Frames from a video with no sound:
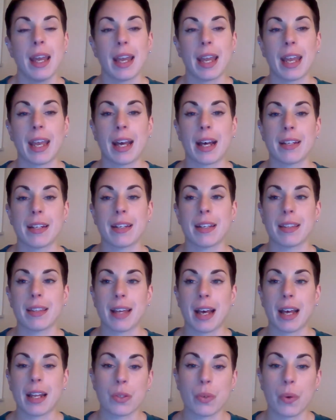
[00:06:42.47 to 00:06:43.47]
And
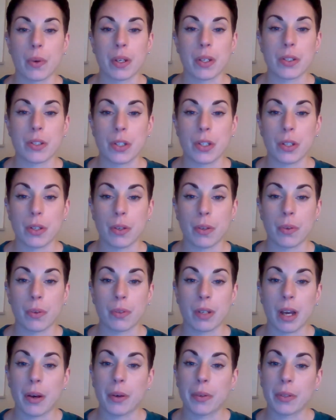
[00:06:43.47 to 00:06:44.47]
that is going to
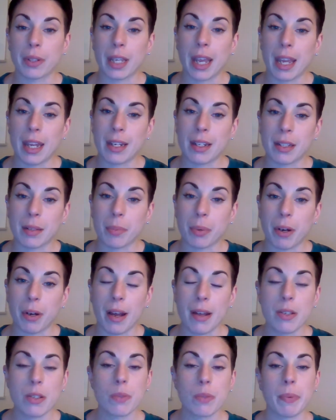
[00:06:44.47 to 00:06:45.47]
not only aid in the
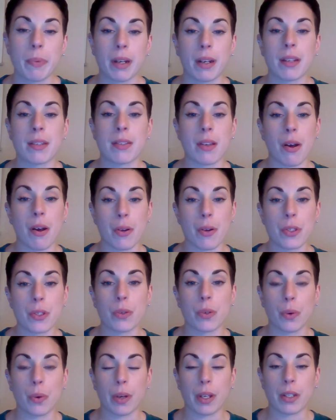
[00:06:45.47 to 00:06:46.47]
press, but it's also
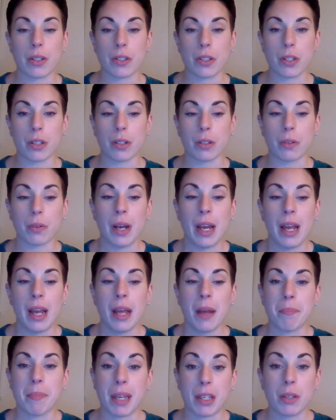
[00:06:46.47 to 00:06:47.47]
going to
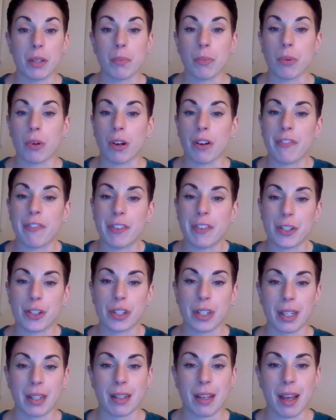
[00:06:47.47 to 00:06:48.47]
make you more
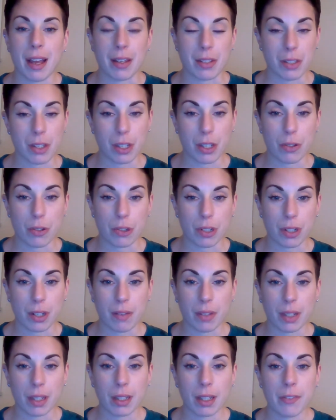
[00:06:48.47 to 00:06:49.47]
efficient in the execution of
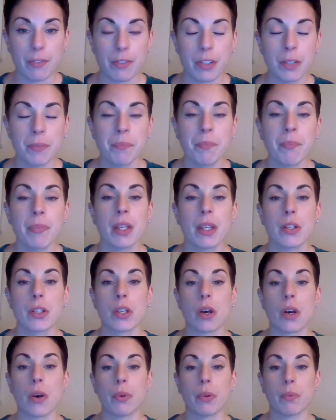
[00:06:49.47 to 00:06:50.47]
the lift.
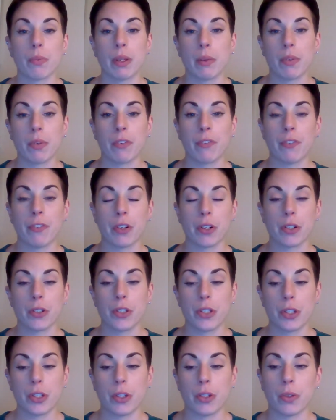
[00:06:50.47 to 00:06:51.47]
So when we refer
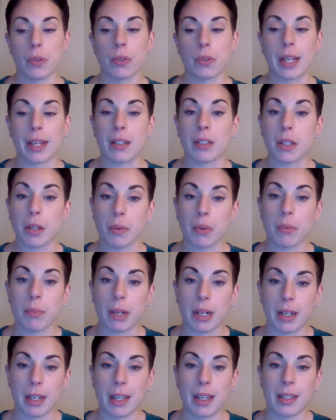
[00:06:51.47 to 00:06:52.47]
to like lower
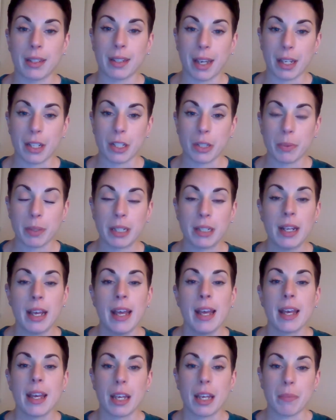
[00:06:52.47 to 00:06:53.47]
body engagement
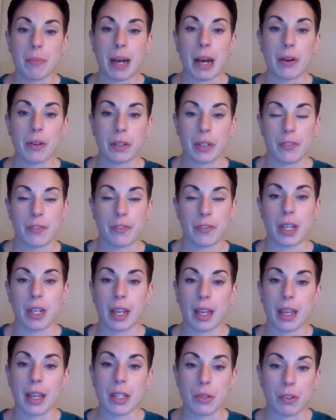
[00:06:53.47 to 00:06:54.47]
in
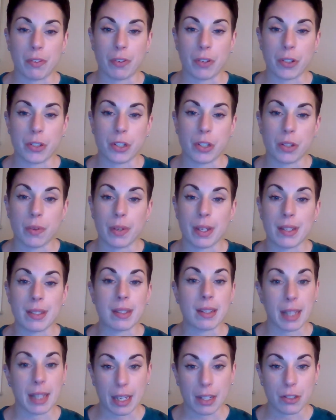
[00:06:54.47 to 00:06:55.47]
powerlifting, it's referred to as
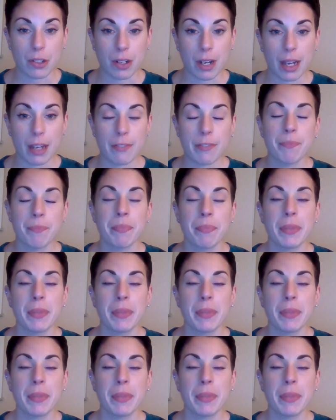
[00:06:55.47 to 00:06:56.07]
leg drive.